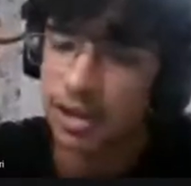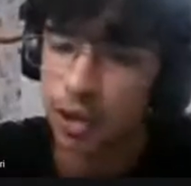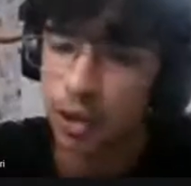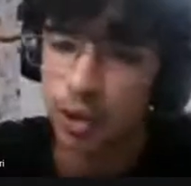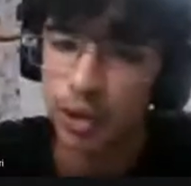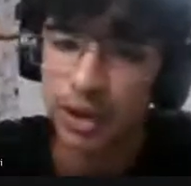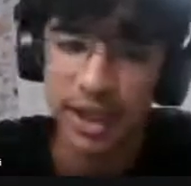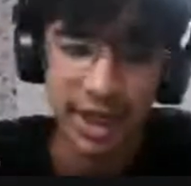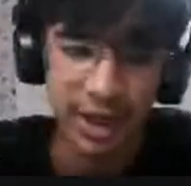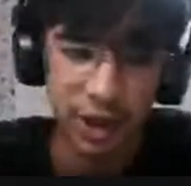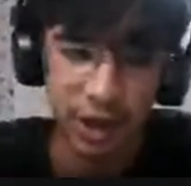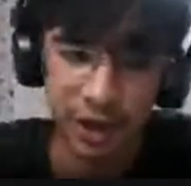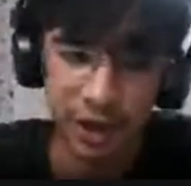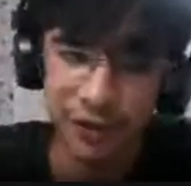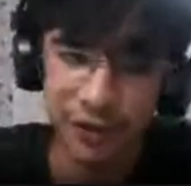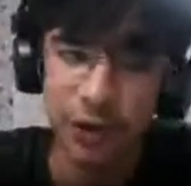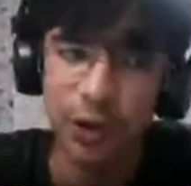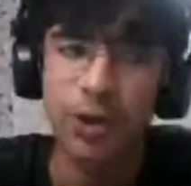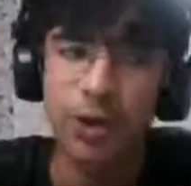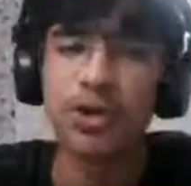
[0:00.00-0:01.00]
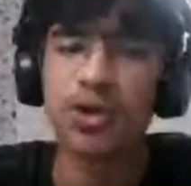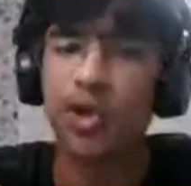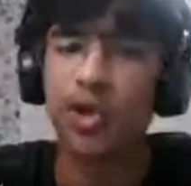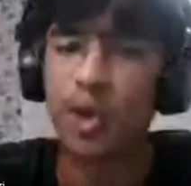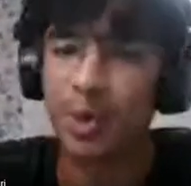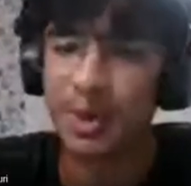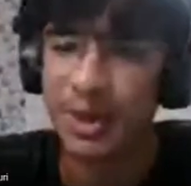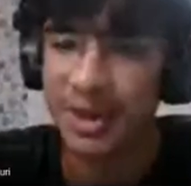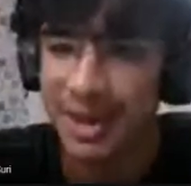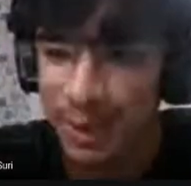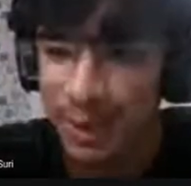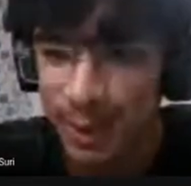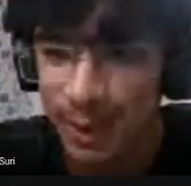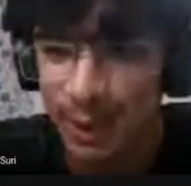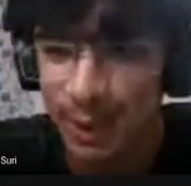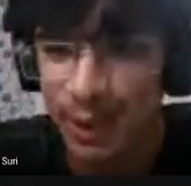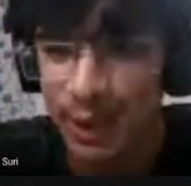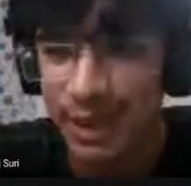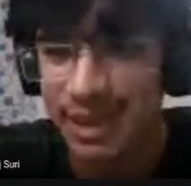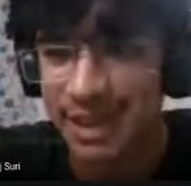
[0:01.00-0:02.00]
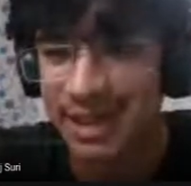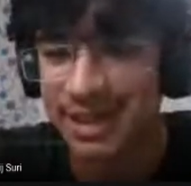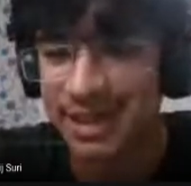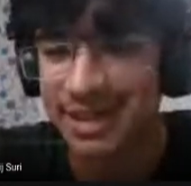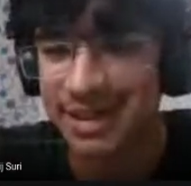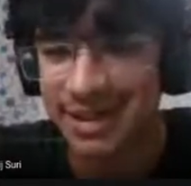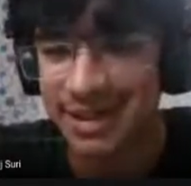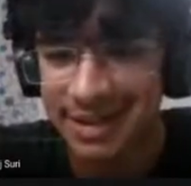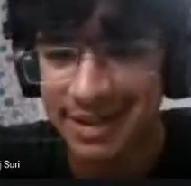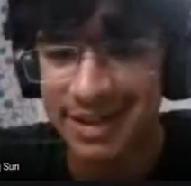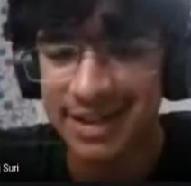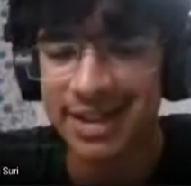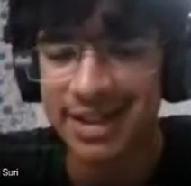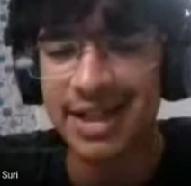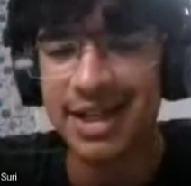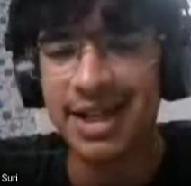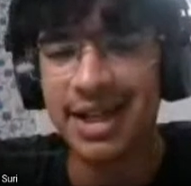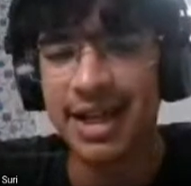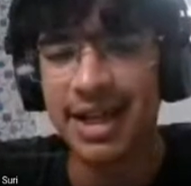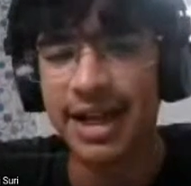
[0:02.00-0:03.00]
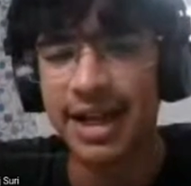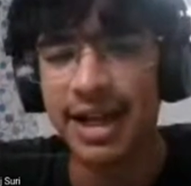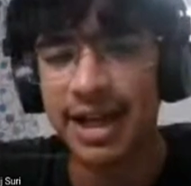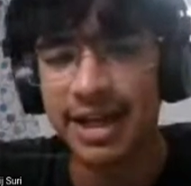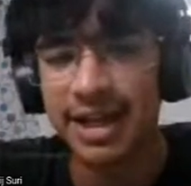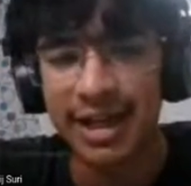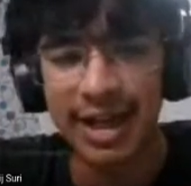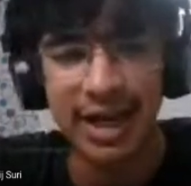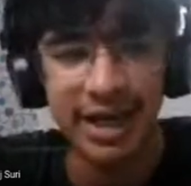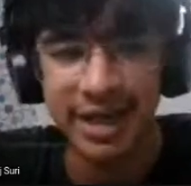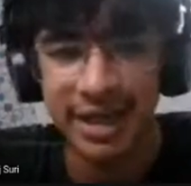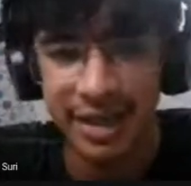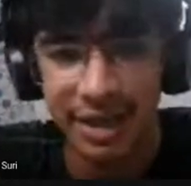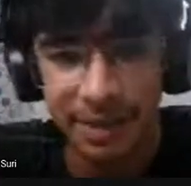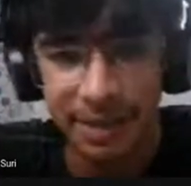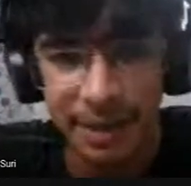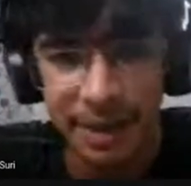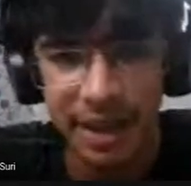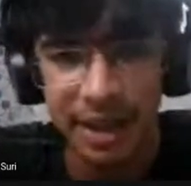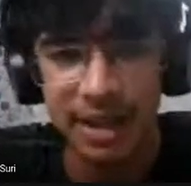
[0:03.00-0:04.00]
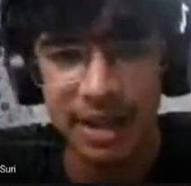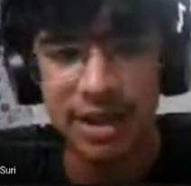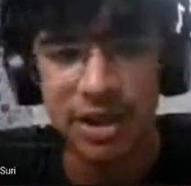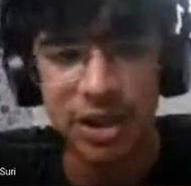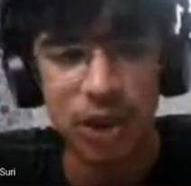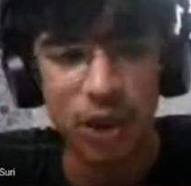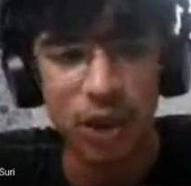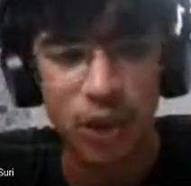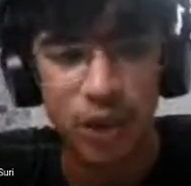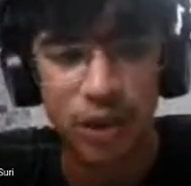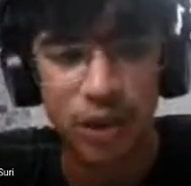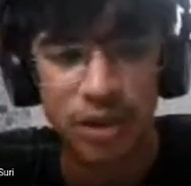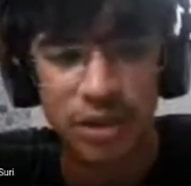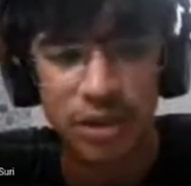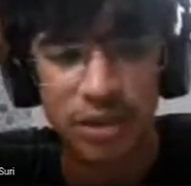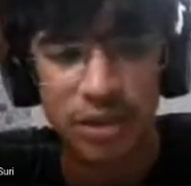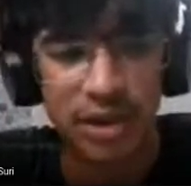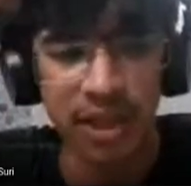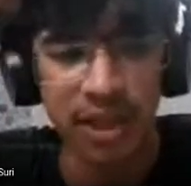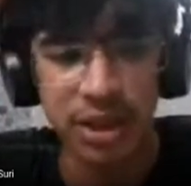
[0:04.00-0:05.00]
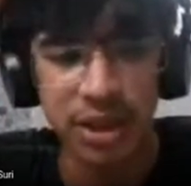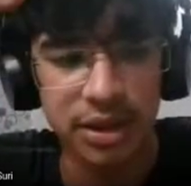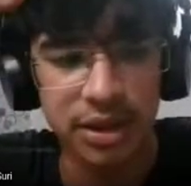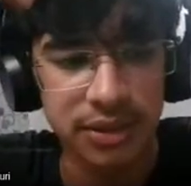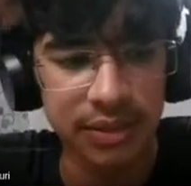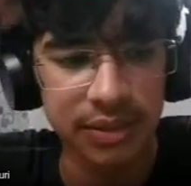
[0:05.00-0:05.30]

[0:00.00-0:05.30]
So take out your phones, open kahoot.net and enter the pin shown here.